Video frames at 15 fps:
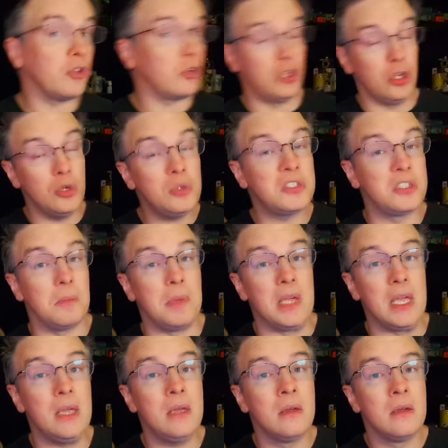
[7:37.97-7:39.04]
There used to
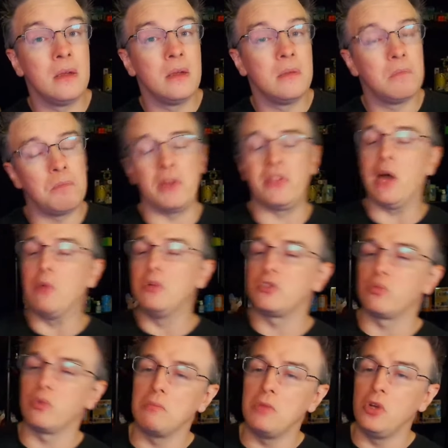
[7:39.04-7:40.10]
be, but that
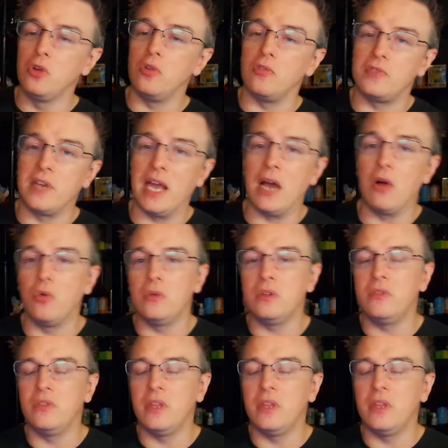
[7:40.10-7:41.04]
was removed. Now,